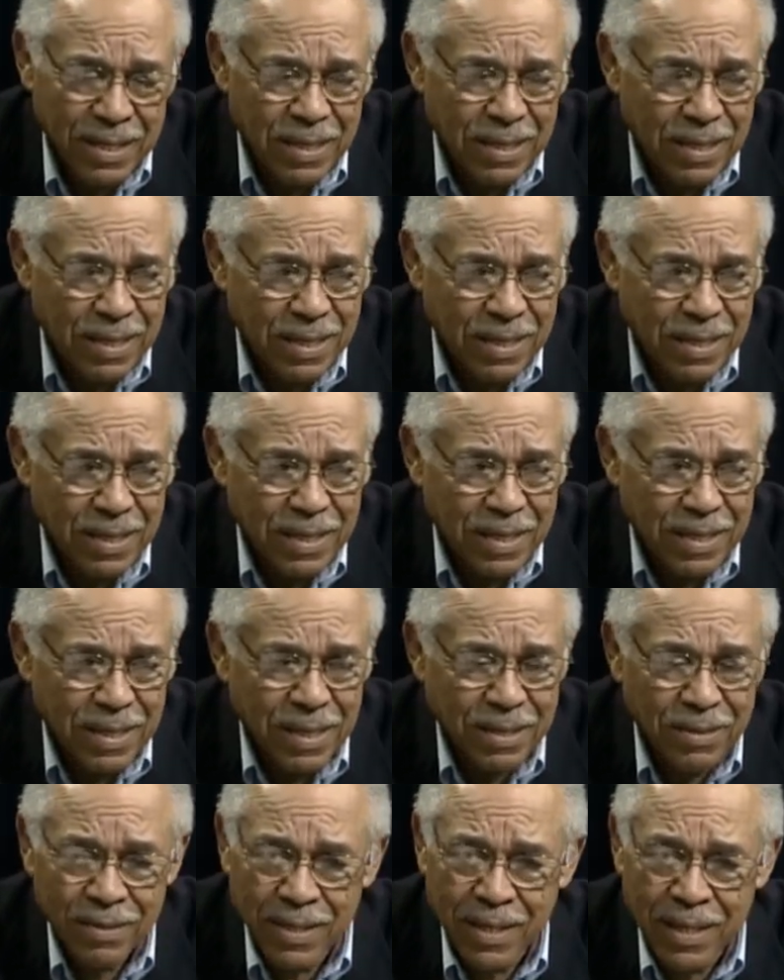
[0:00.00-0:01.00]
uh,
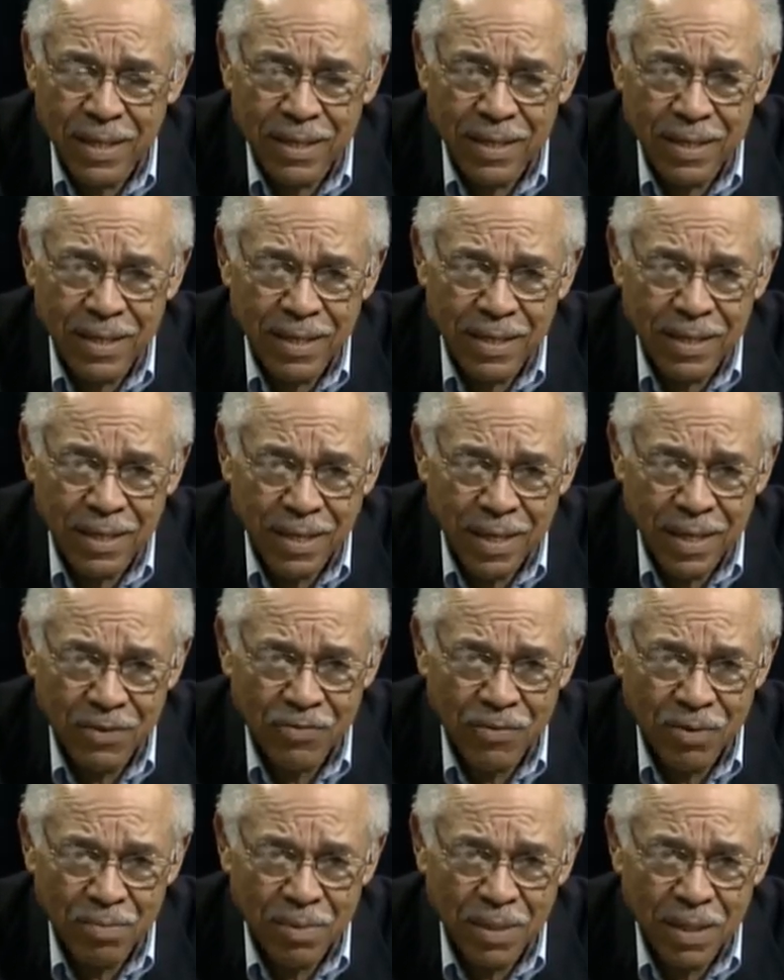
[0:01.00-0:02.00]
not only in the in the
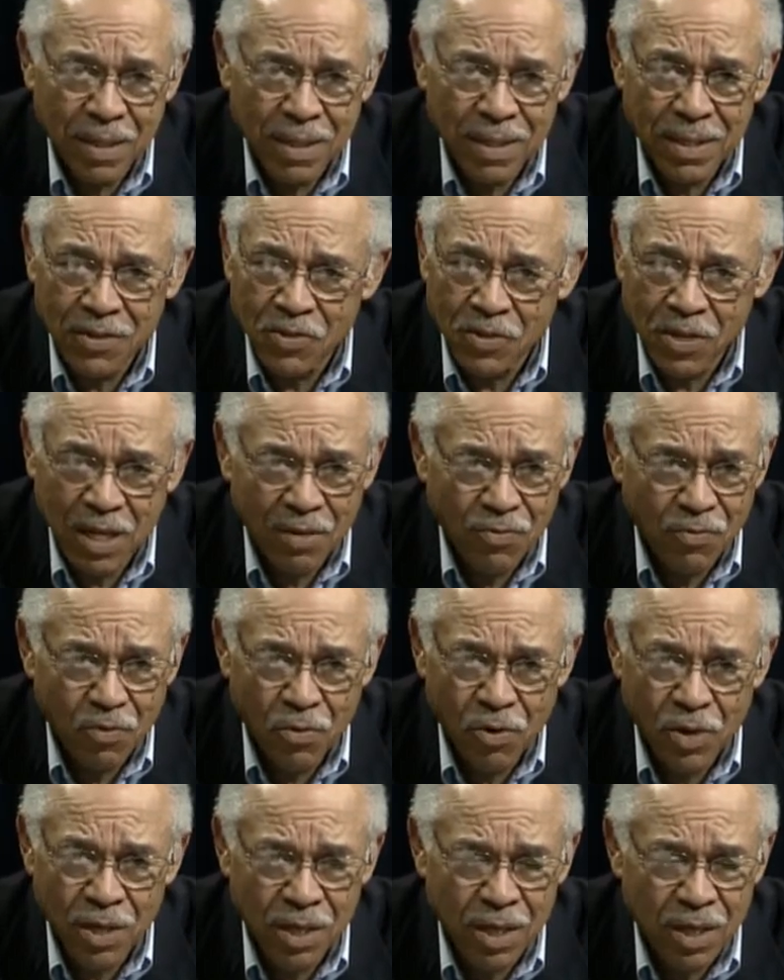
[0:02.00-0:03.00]
country but in the state of
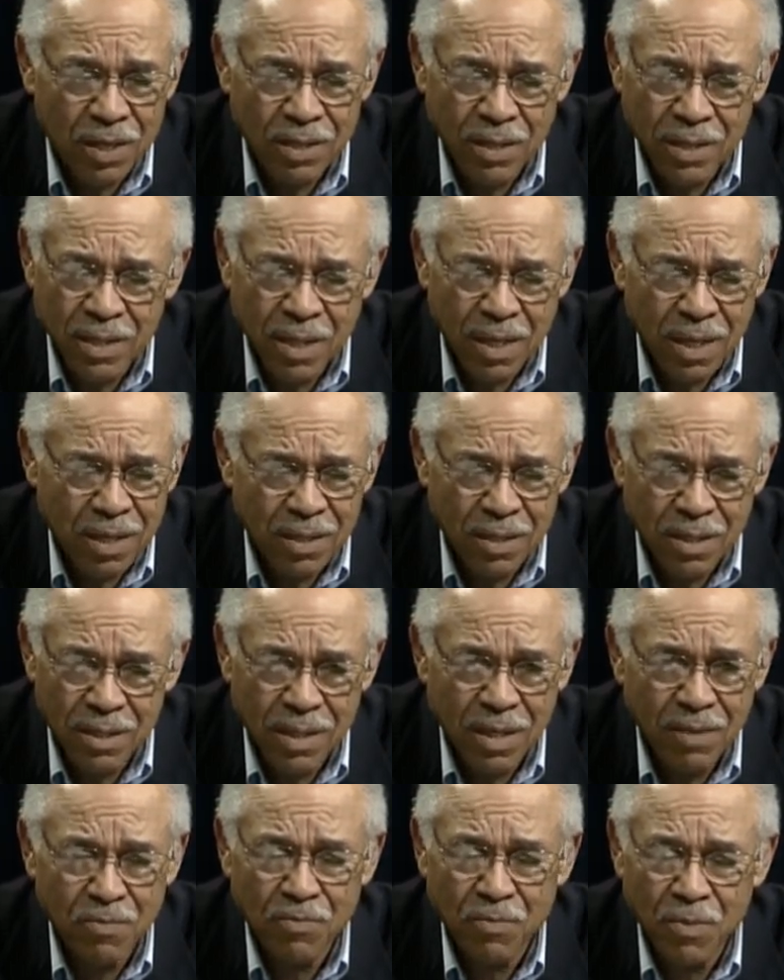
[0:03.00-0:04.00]
Oregon, and just
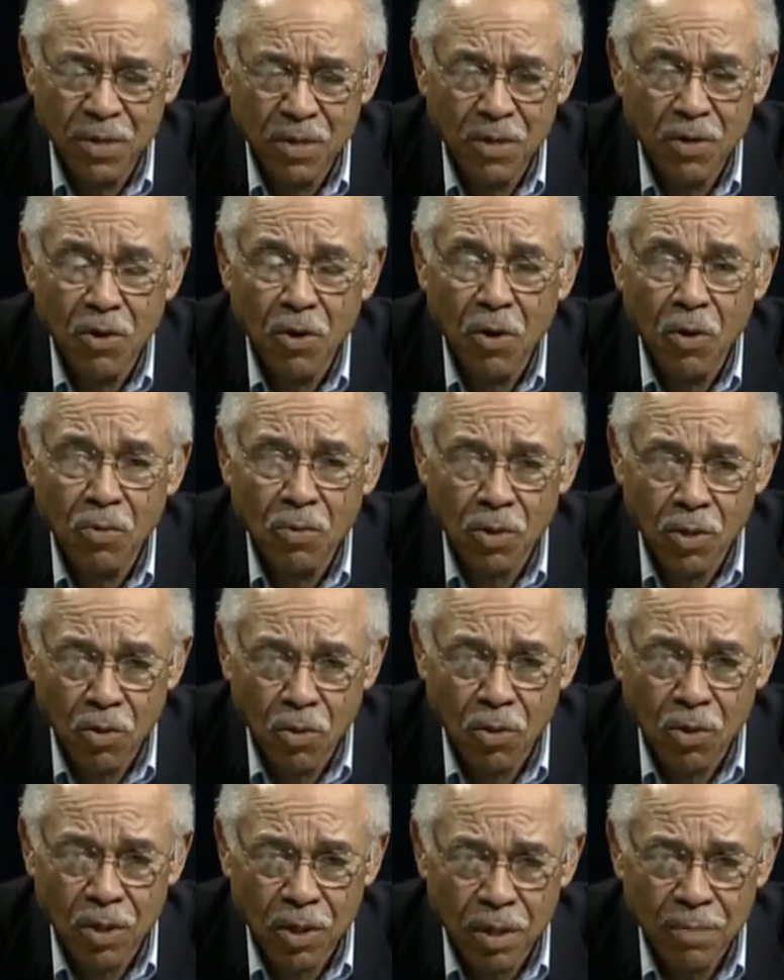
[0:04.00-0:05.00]
even with your own
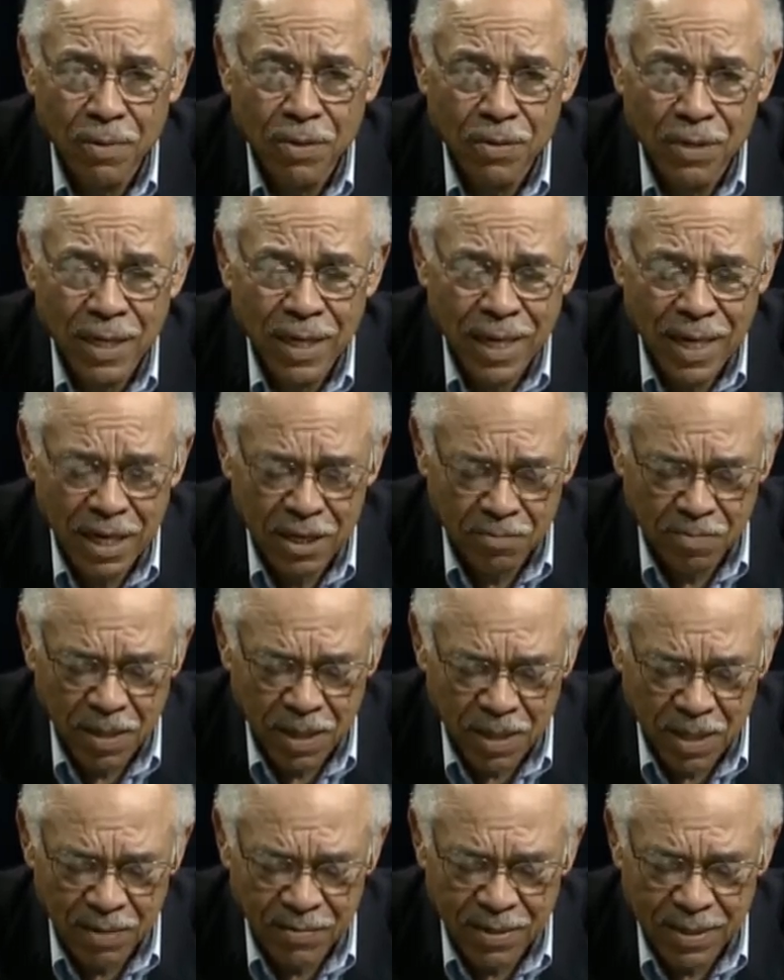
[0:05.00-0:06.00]
local community
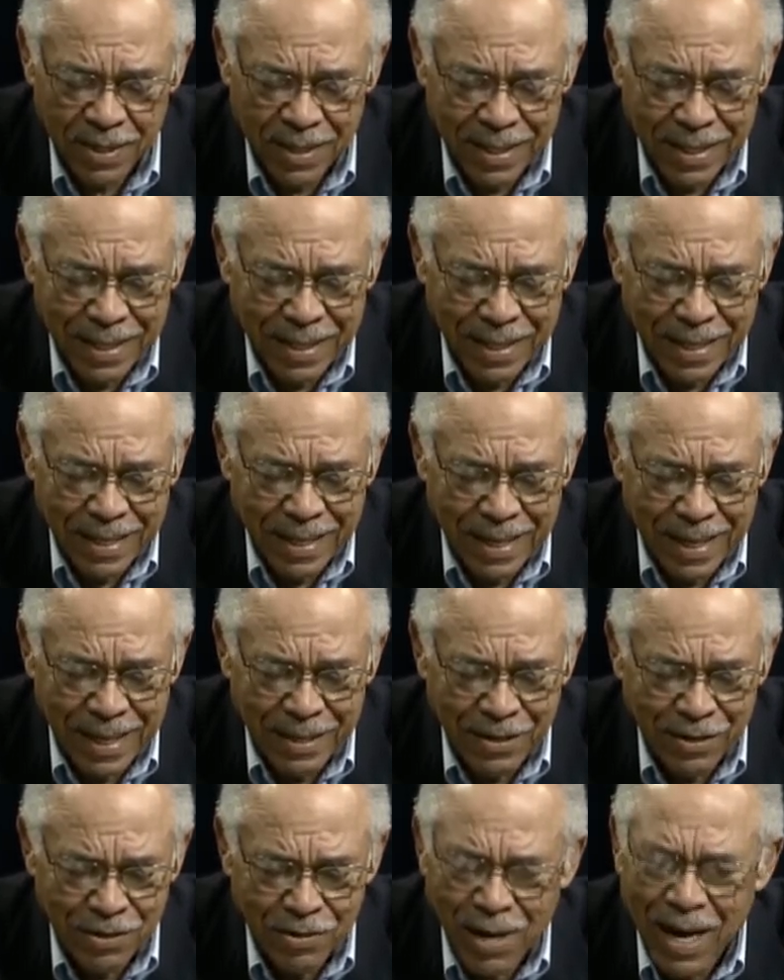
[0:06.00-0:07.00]
aspect of it. And
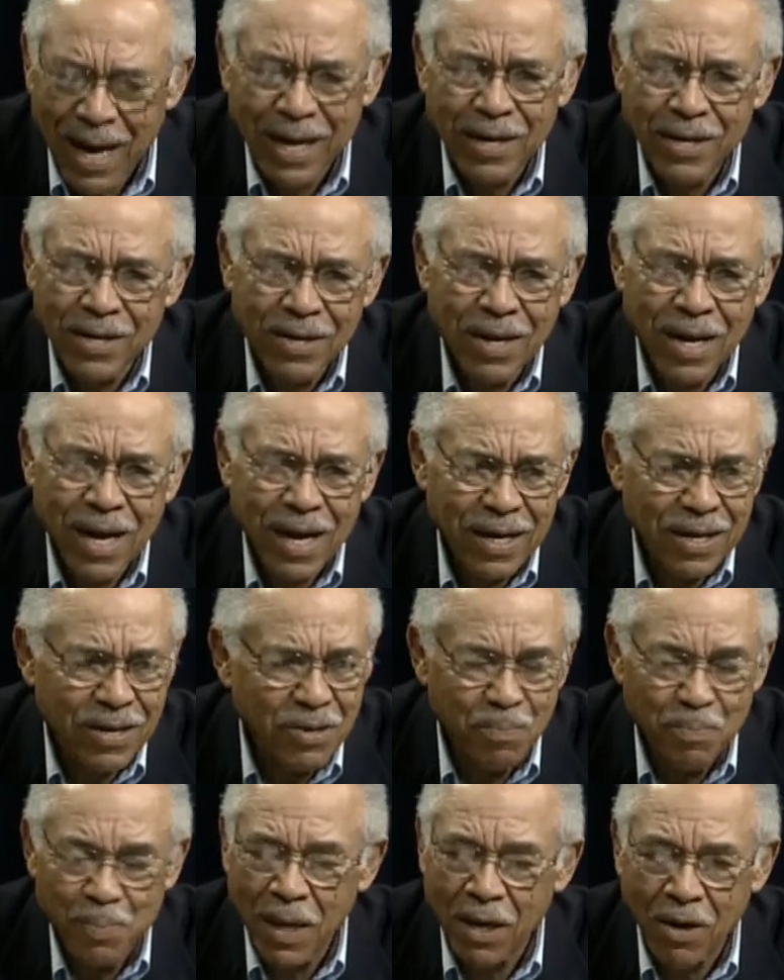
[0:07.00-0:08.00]
you know, how do you how do
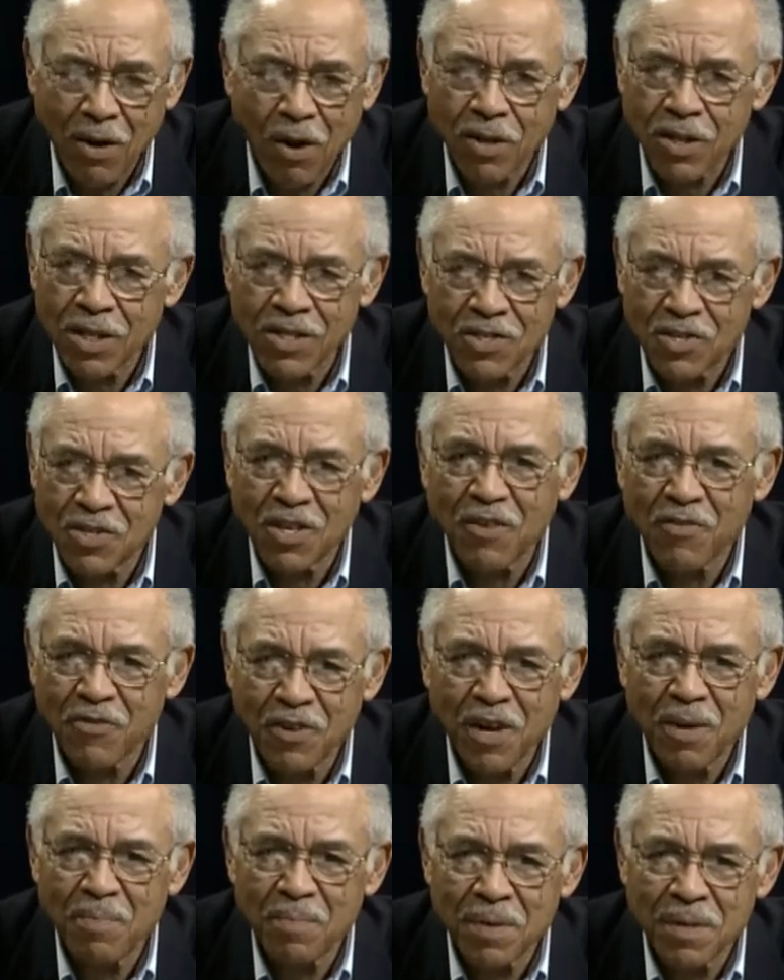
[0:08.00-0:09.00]
you pick all this stuff
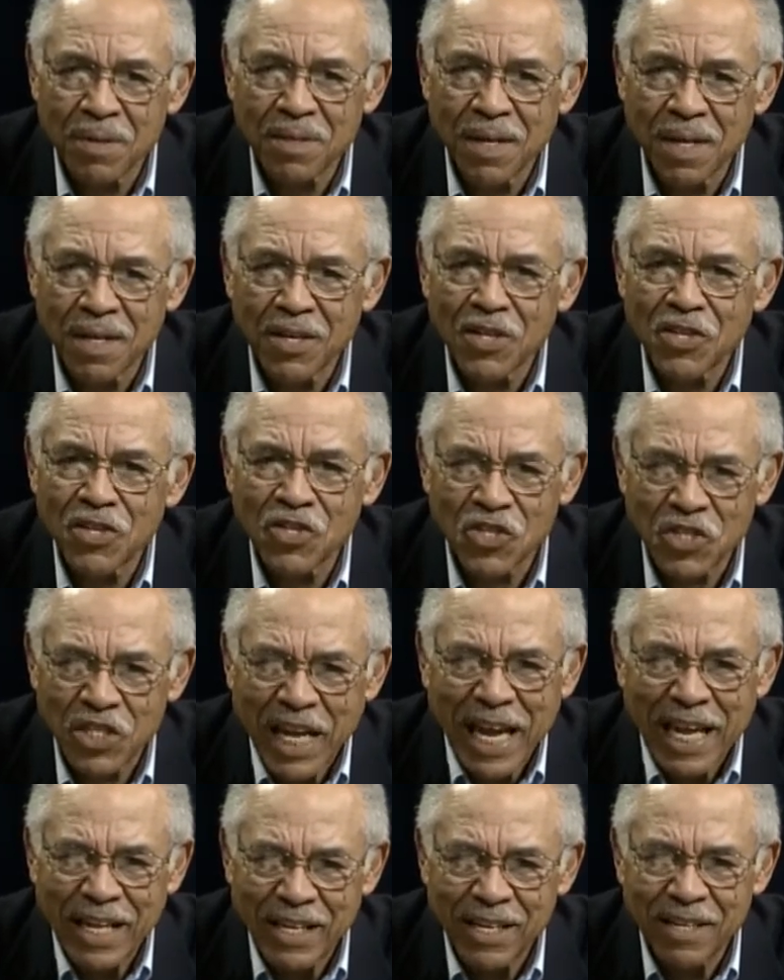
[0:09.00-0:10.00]
up and, and
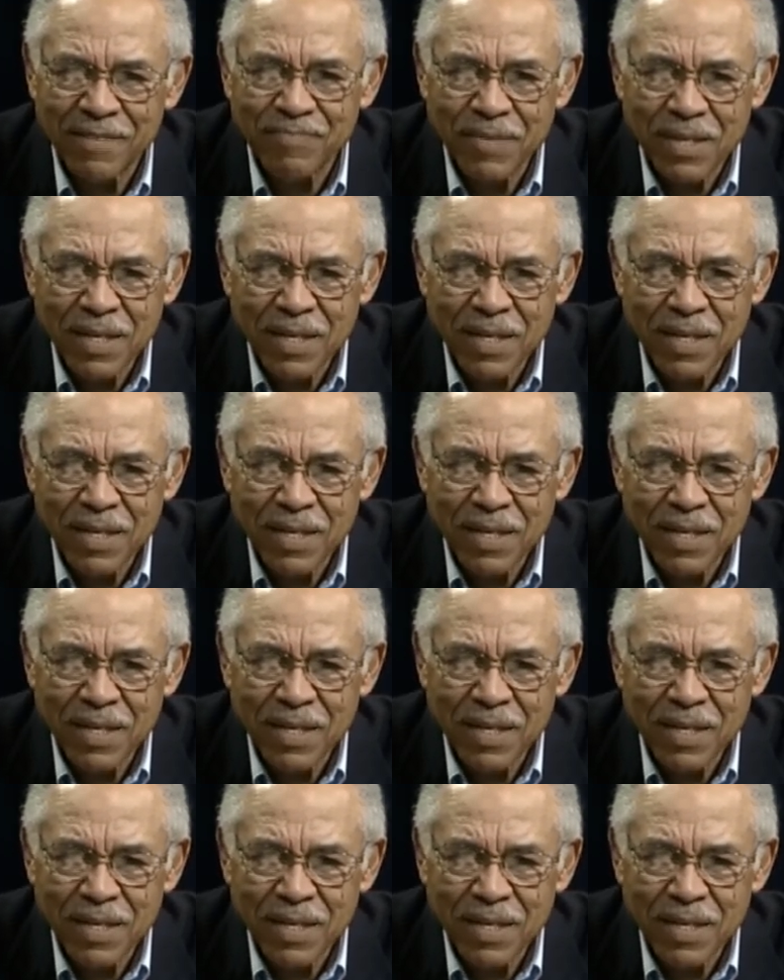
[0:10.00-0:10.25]
understand it?